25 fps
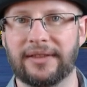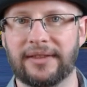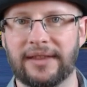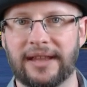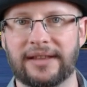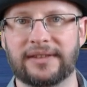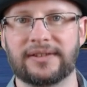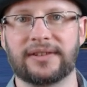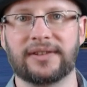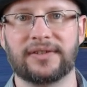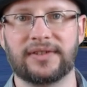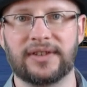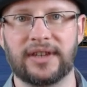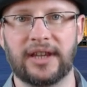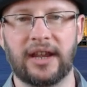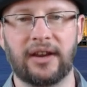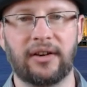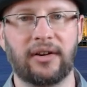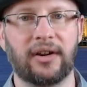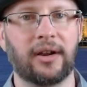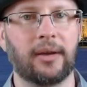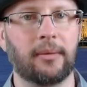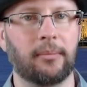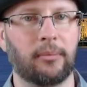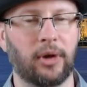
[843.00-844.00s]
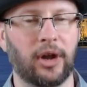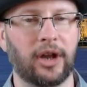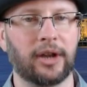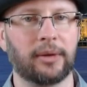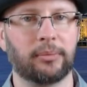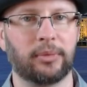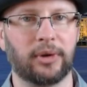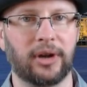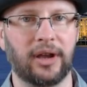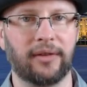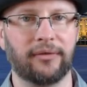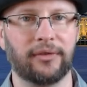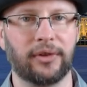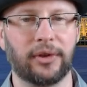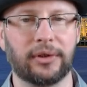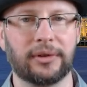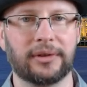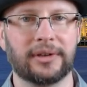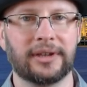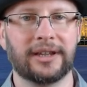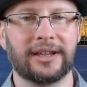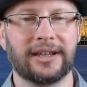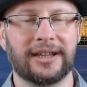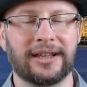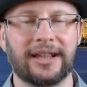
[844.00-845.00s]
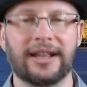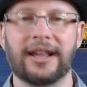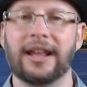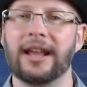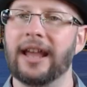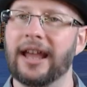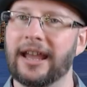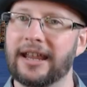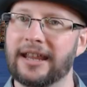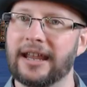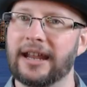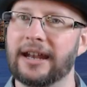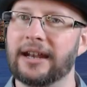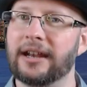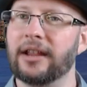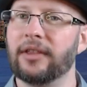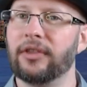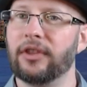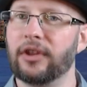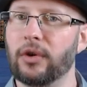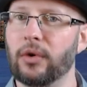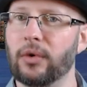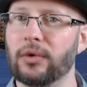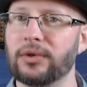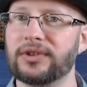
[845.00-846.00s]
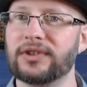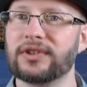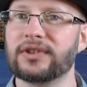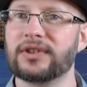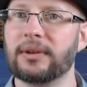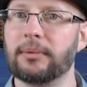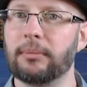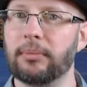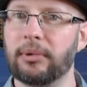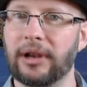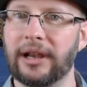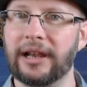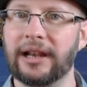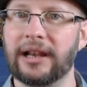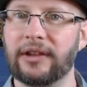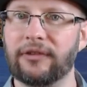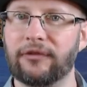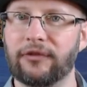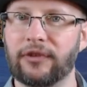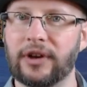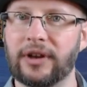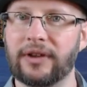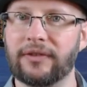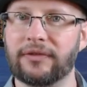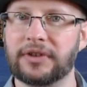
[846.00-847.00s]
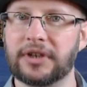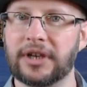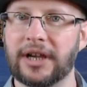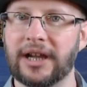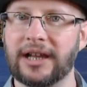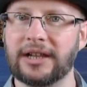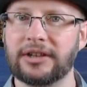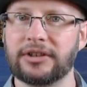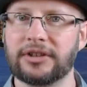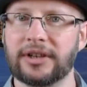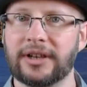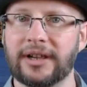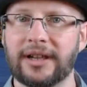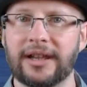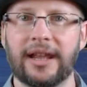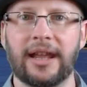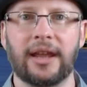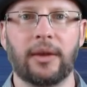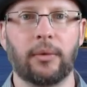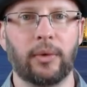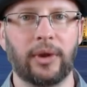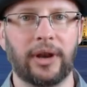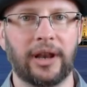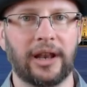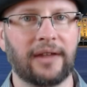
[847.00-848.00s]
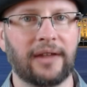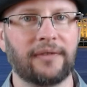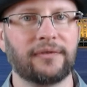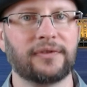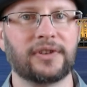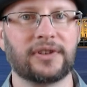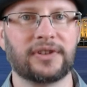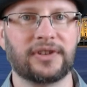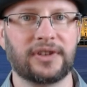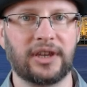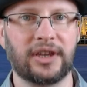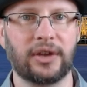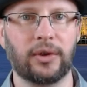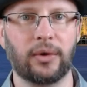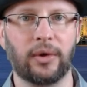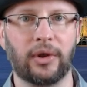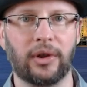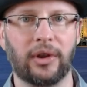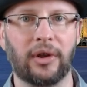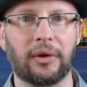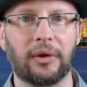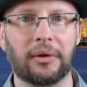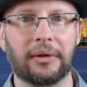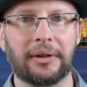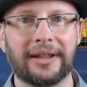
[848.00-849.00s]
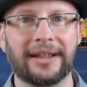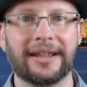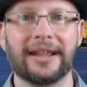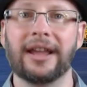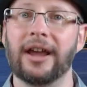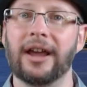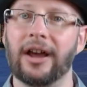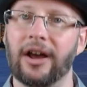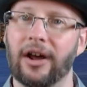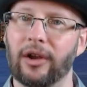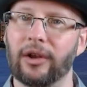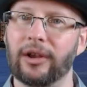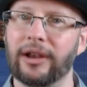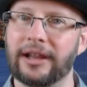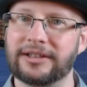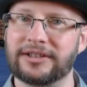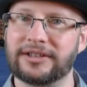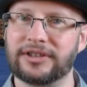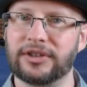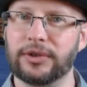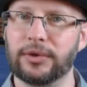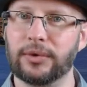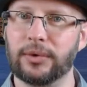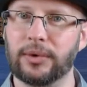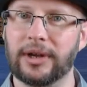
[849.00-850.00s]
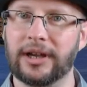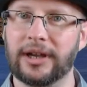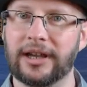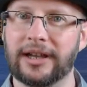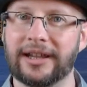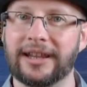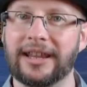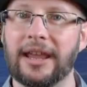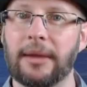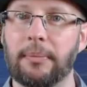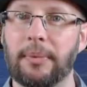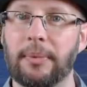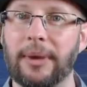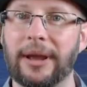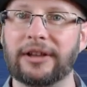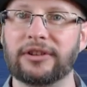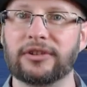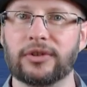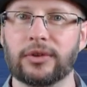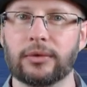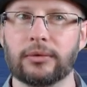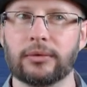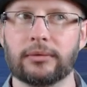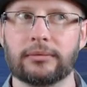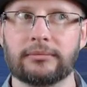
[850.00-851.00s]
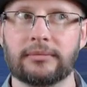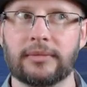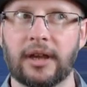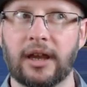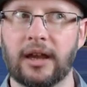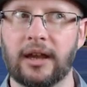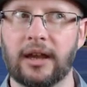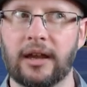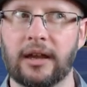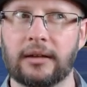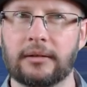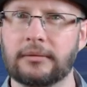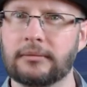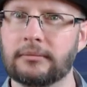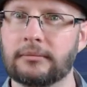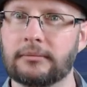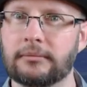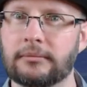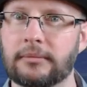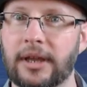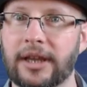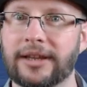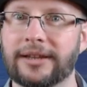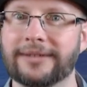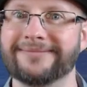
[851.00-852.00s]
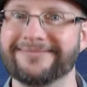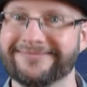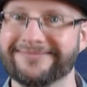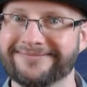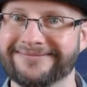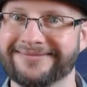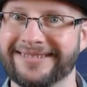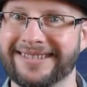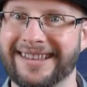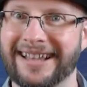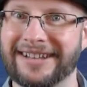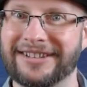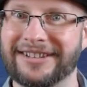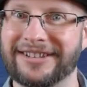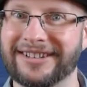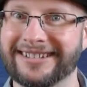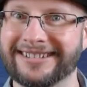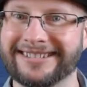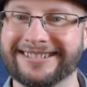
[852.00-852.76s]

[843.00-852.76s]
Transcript: That's Sierra Mike Bravo. Again, the course is completely free of charge. We'd love to see you along. I'll let you get back to me. Thanks.